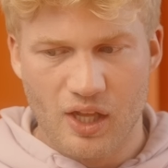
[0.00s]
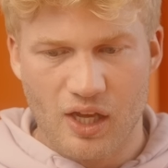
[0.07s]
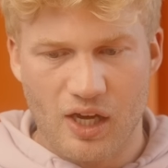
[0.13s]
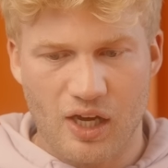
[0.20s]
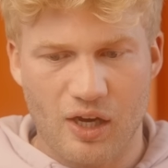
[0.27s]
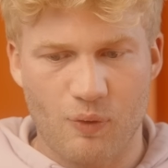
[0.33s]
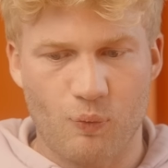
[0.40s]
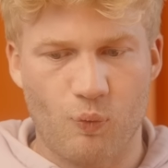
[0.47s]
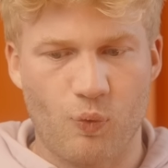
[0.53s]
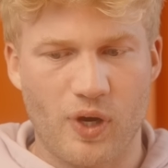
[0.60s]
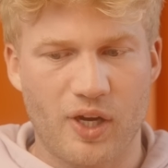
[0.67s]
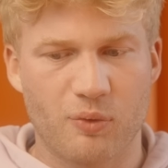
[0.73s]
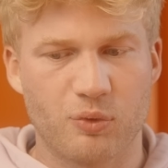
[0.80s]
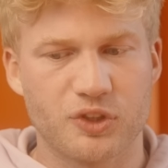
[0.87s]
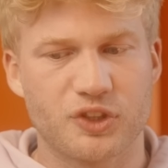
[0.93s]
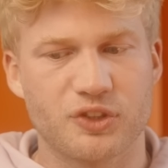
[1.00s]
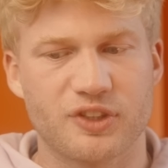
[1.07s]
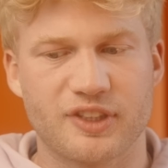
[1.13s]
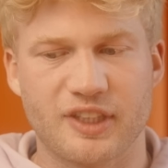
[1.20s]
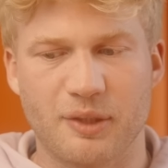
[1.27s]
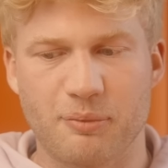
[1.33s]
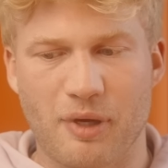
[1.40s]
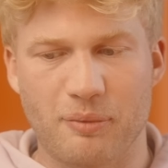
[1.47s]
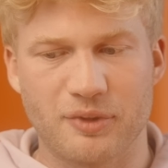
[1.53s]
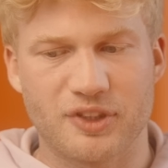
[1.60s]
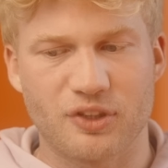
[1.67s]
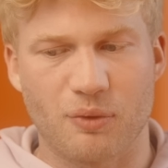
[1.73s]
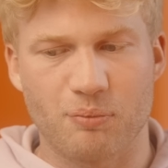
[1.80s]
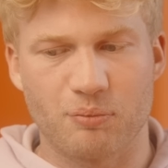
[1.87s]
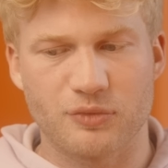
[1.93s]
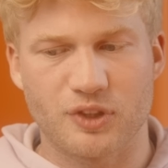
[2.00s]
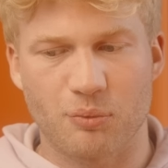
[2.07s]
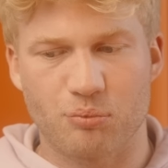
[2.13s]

Where would you see maybe some